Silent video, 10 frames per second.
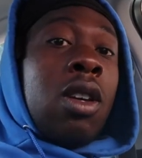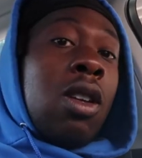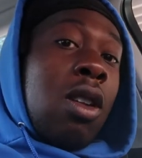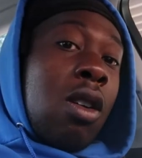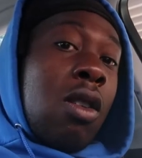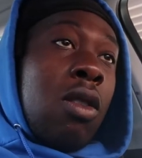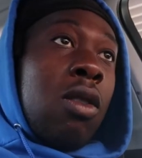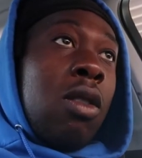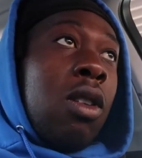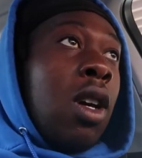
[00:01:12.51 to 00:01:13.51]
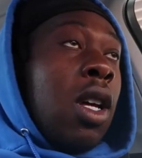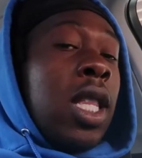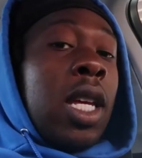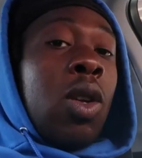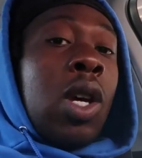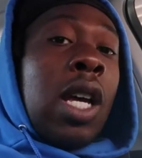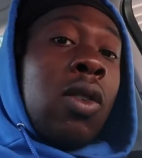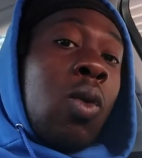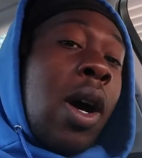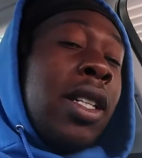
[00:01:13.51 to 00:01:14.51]
You know, thank you guys
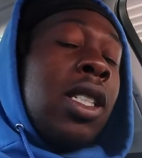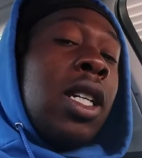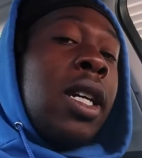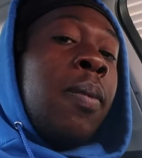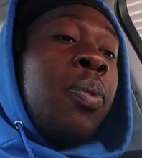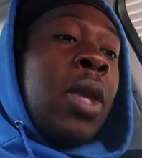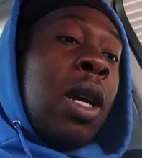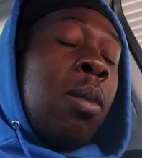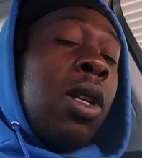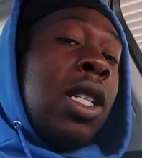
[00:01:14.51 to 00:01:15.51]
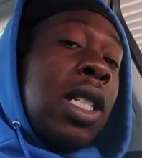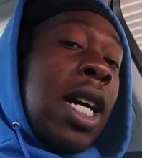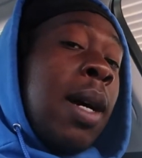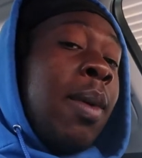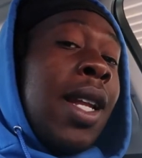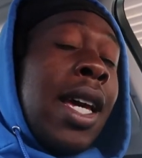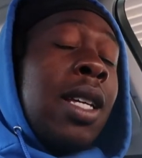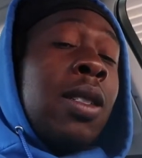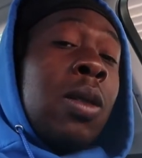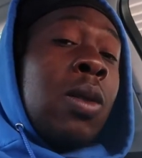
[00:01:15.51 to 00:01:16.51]
for watching. Please comment, like,
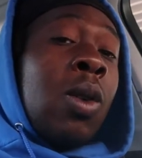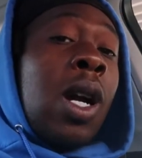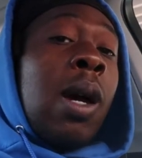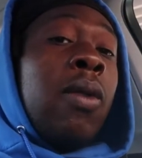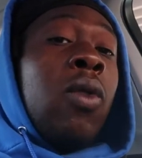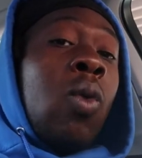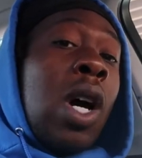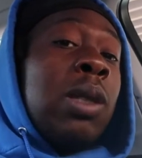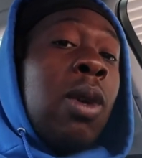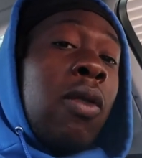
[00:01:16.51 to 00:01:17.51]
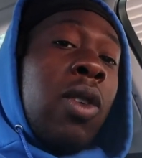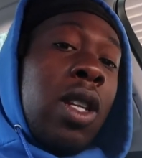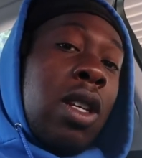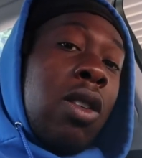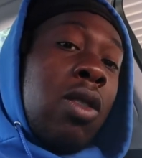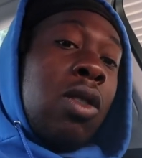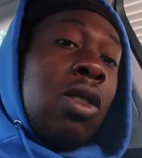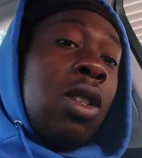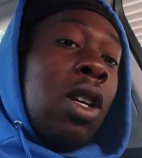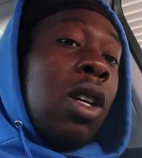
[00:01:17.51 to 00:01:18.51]
and subscribe if you watch my
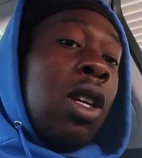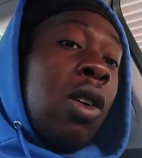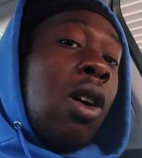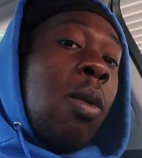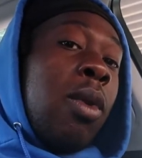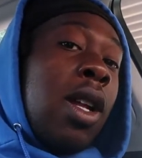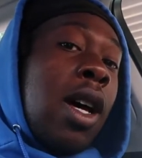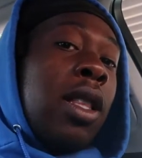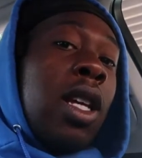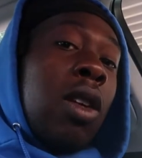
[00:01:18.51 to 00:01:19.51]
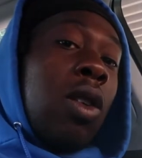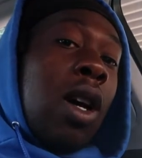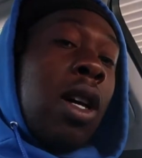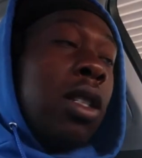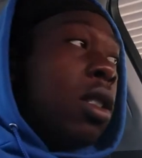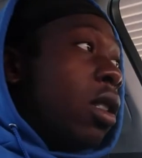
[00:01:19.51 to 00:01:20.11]
videos. It'll help a lot. Thank you guys.